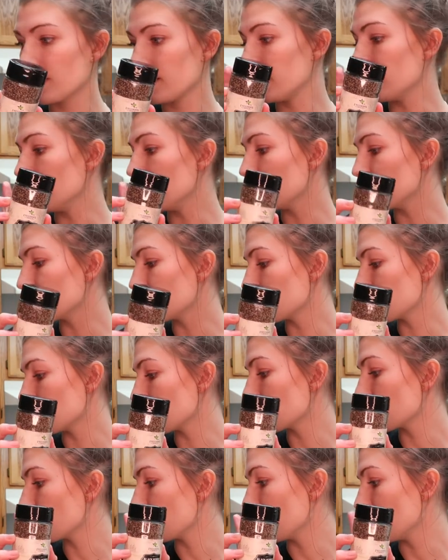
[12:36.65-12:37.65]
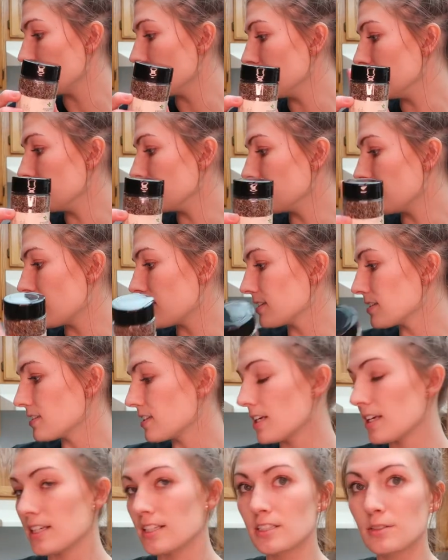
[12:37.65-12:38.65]
He uses this when he does
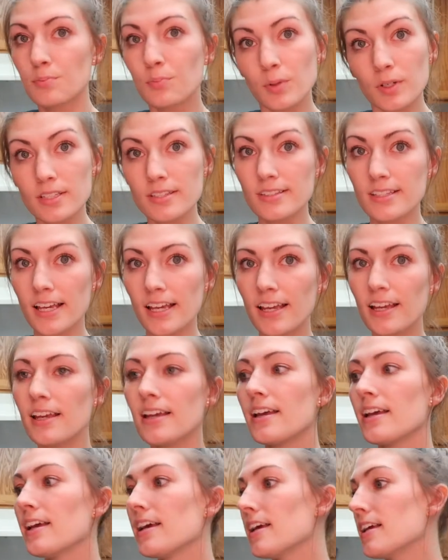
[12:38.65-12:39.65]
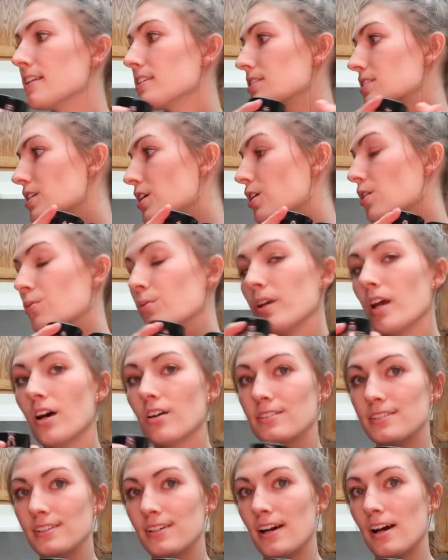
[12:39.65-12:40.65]
his brisket, and so we
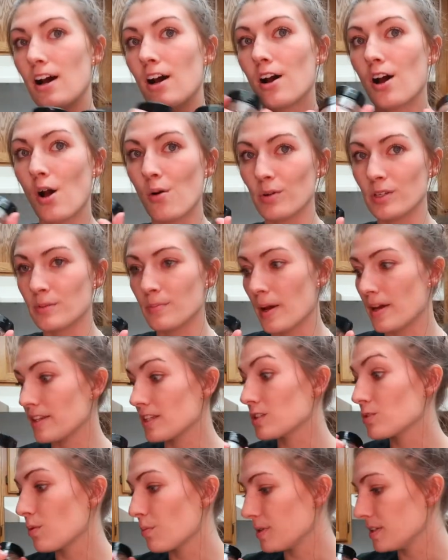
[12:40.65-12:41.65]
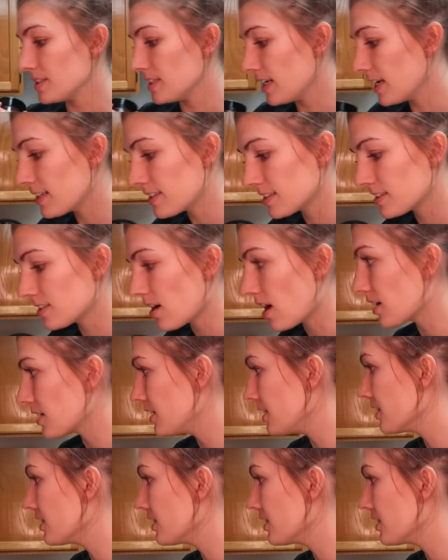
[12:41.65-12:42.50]
also always buy this when we see it in stock